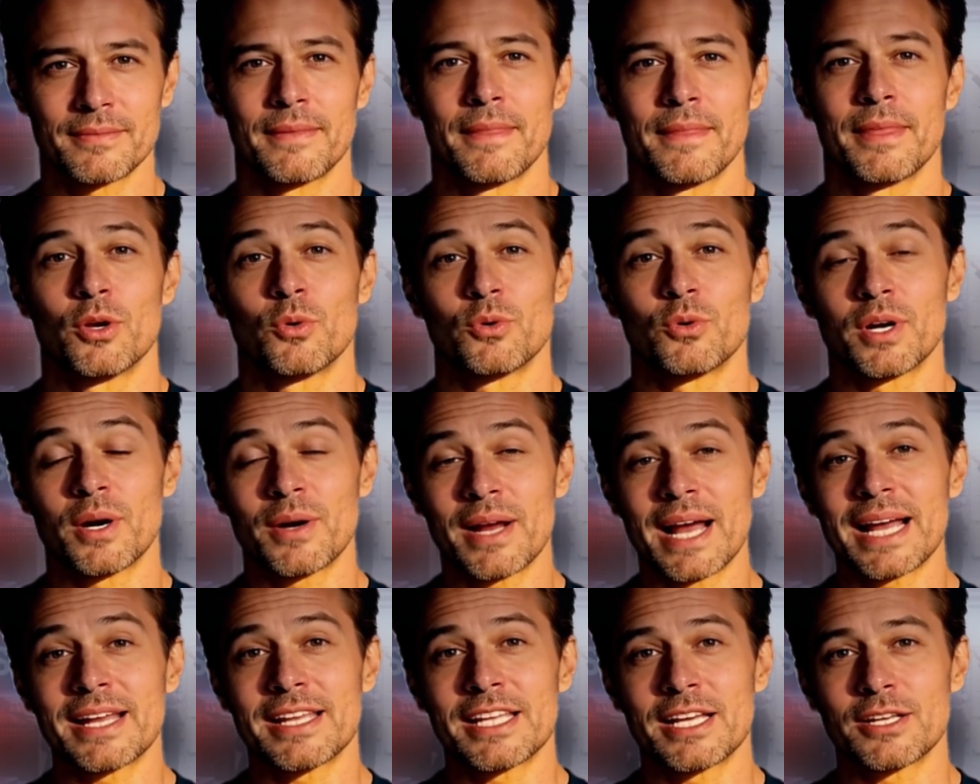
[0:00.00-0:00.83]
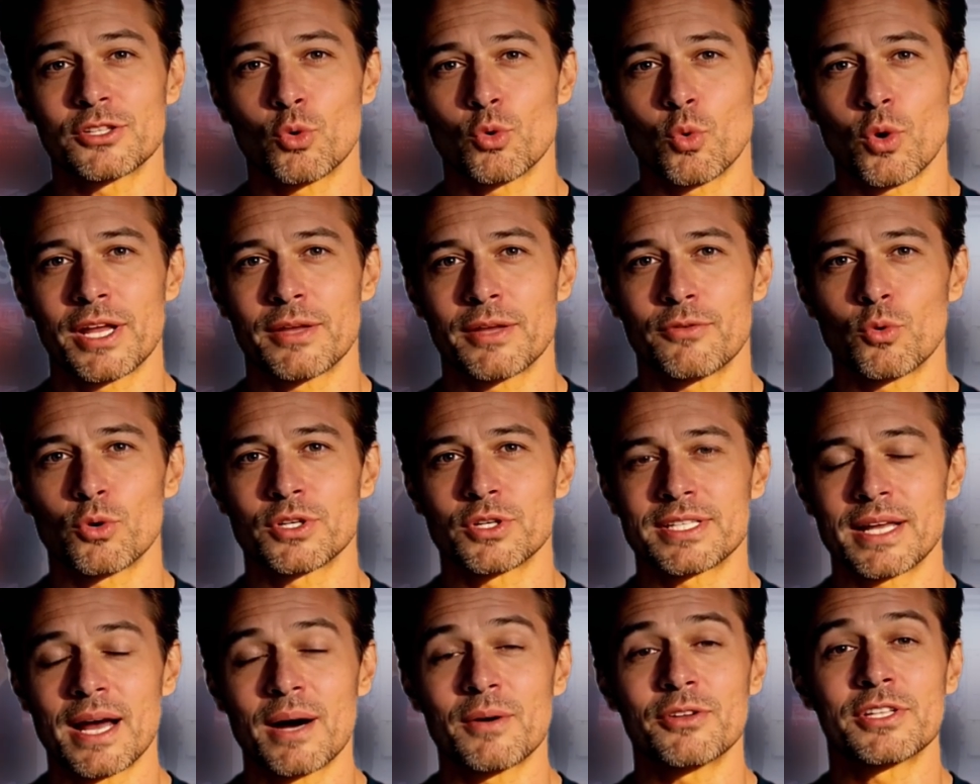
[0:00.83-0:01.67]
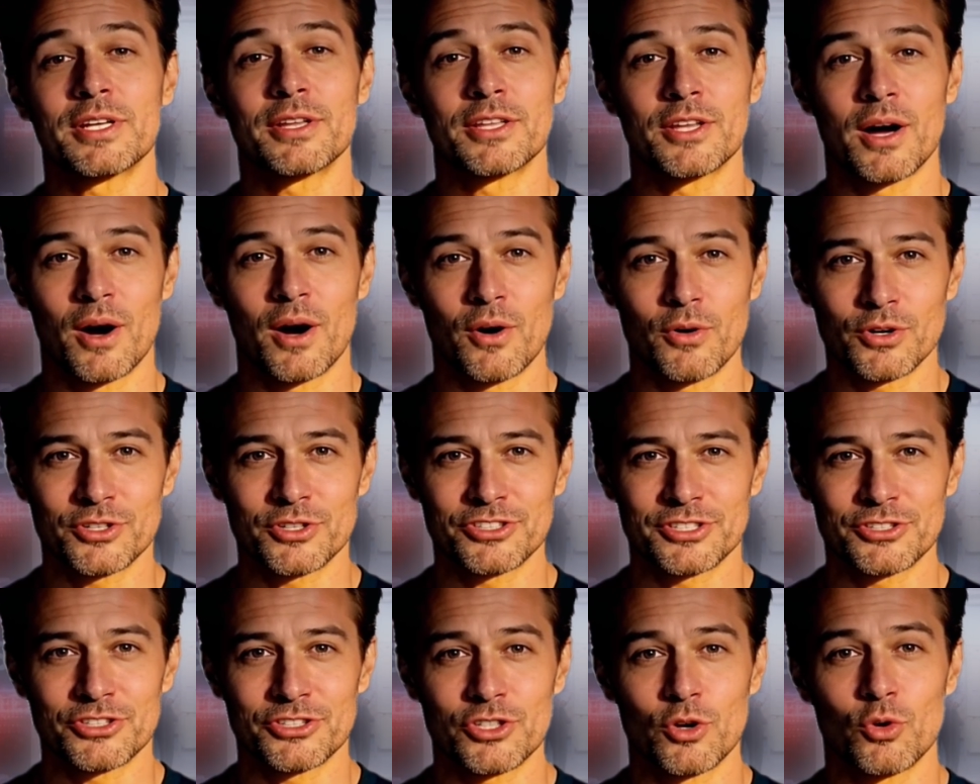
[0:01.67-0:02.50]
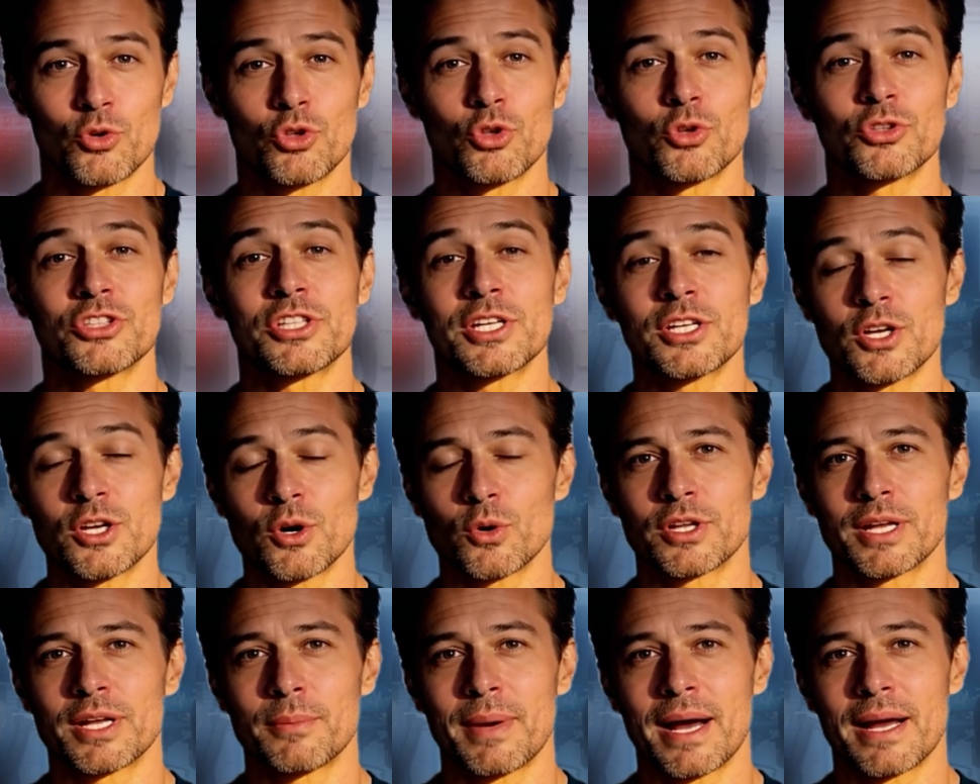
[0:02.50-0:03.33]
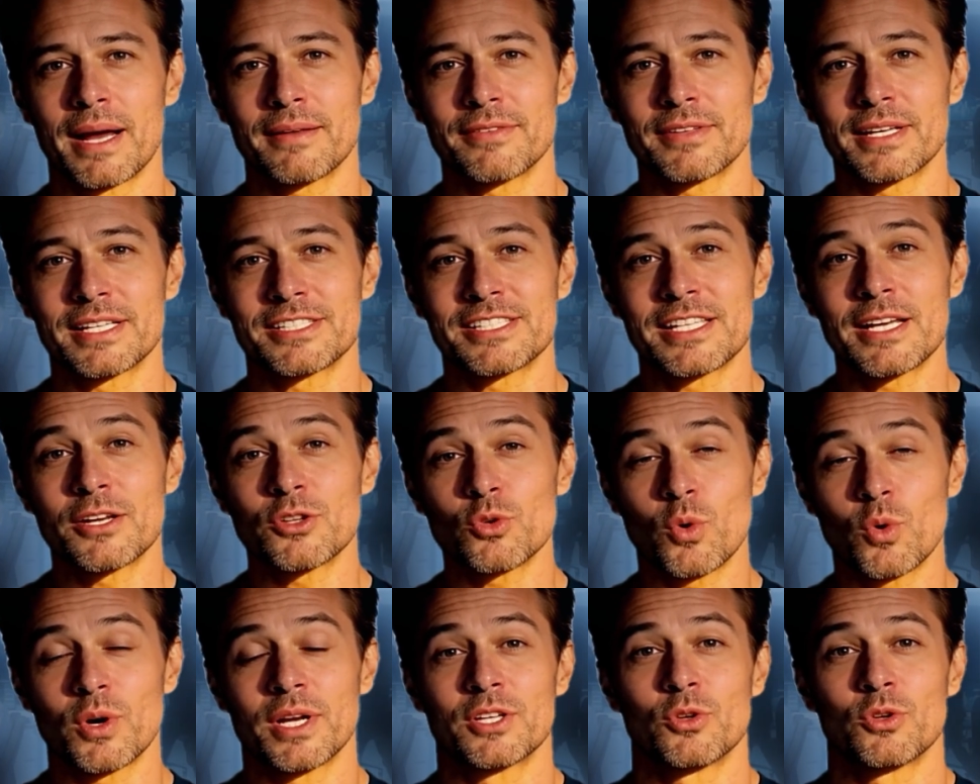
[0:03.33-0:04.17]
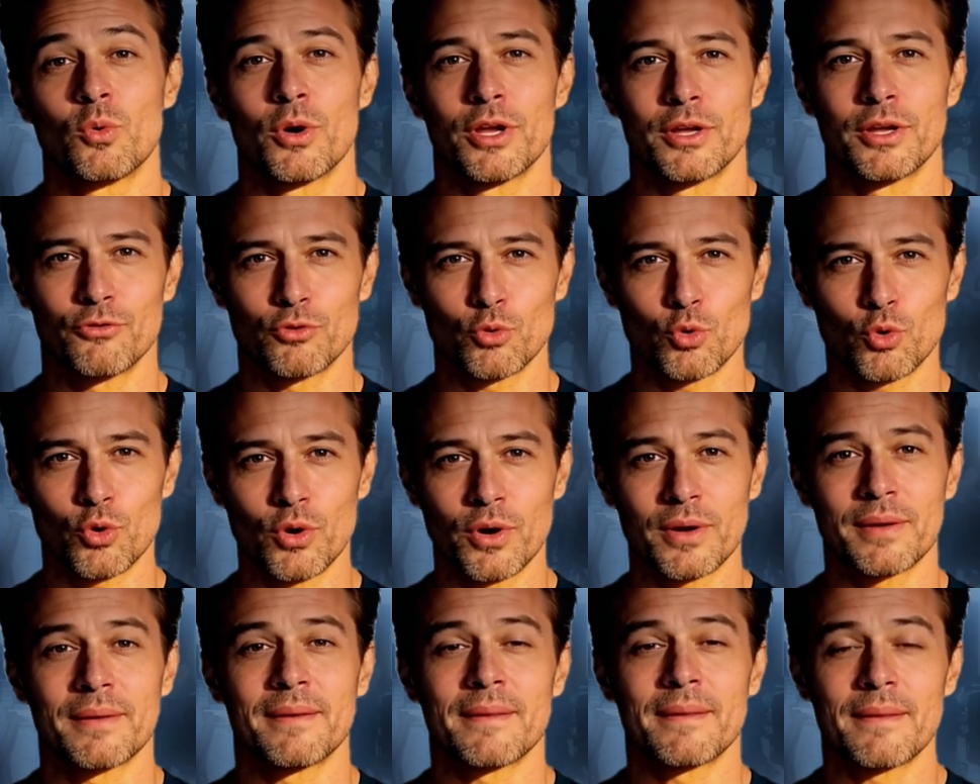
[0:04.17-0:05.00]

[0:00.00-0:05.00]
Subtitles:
You collected $24,000 in Social Security benefits in 2024.